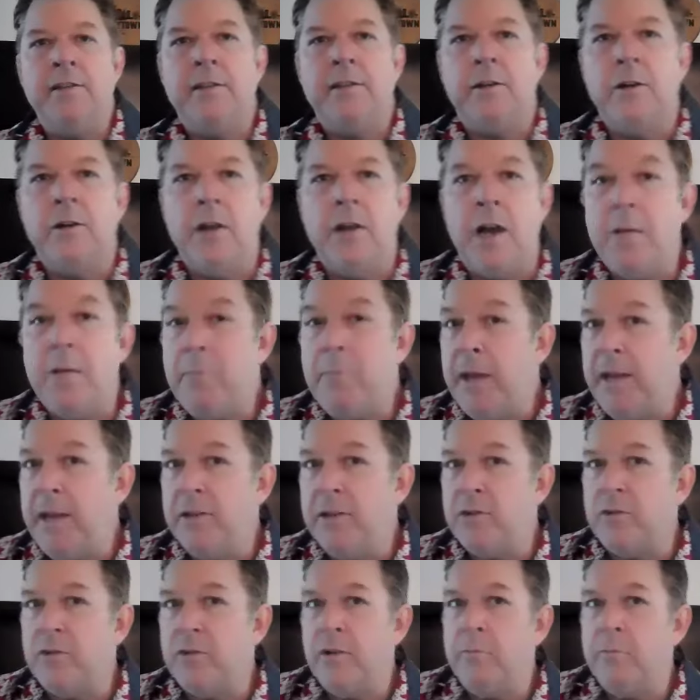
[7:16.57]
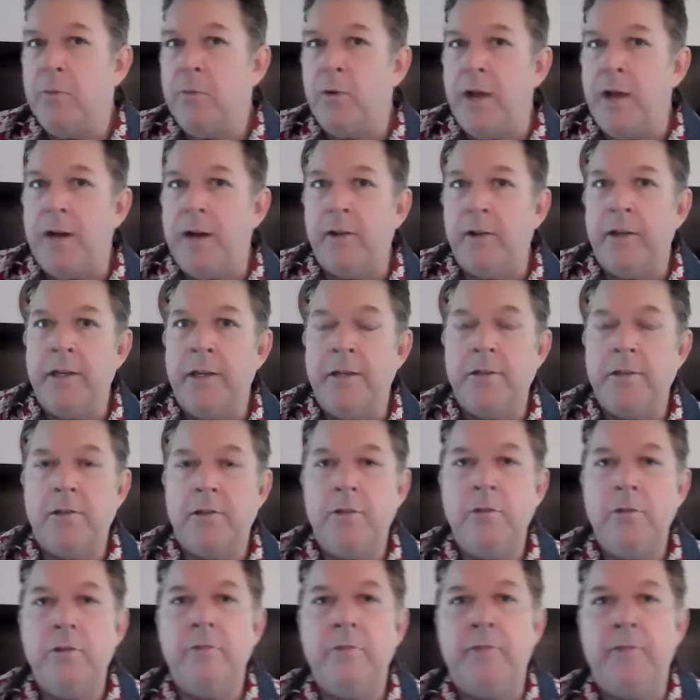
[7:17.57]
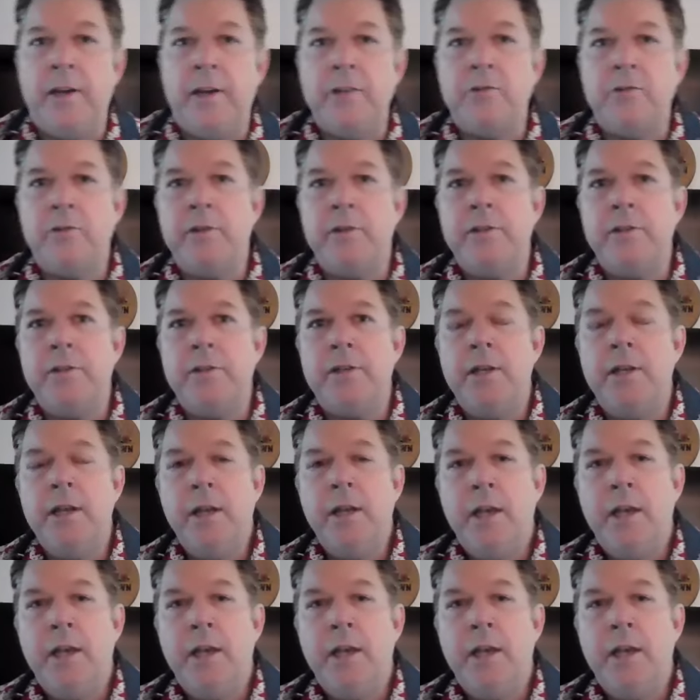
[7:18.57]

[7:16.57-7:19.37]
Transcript: that are not mainstream modalities to the veterans